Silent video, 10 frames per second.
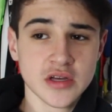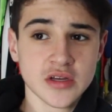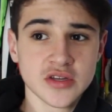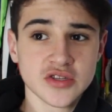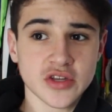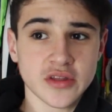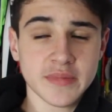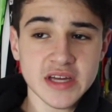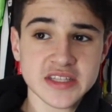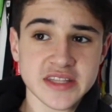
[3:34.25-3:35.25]
So the
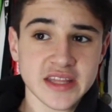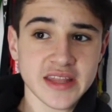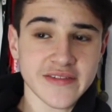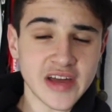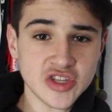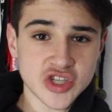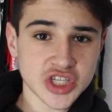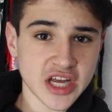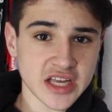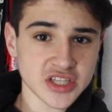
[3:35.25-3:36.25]
biggest thing they've had to
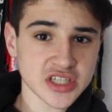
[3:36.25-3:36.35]
change